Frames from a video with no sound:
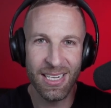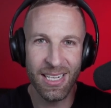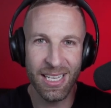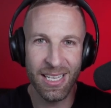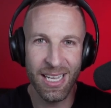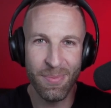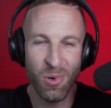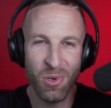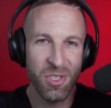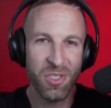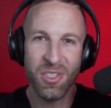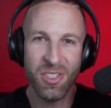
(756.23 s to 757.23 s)
Like
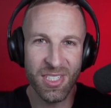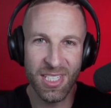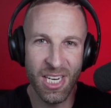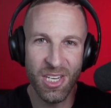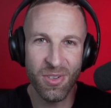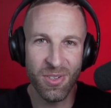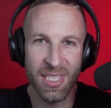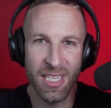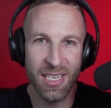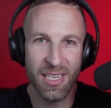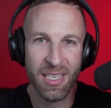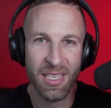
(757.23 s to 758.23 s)
portraits are just interesting. Mm-hmm.